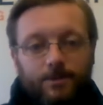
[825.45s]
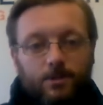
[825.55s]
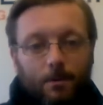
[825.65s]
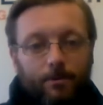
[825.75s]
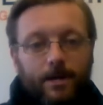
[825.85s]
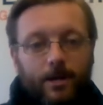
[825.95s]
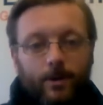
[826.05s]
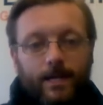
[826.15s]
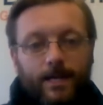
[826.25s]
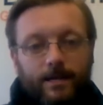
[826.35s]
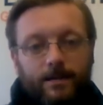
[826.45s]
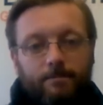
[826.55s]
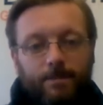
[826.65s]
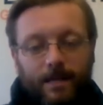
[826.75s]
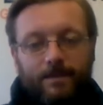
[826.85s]
So we're pretty quick at
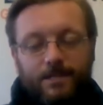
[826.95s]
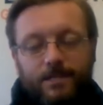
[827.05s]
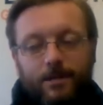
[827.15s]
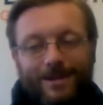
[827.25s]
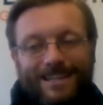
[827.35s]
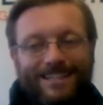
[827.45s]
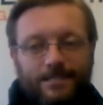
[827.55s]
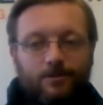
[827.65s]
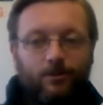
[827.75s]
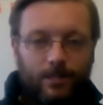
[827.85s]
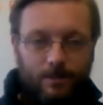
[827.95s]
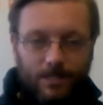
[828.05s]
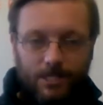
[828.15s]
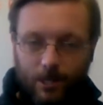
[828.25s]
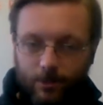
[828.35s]
it, but this year it is going to be
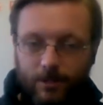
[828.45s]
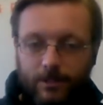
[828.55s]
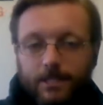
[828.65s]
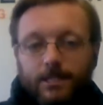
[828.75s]
slower.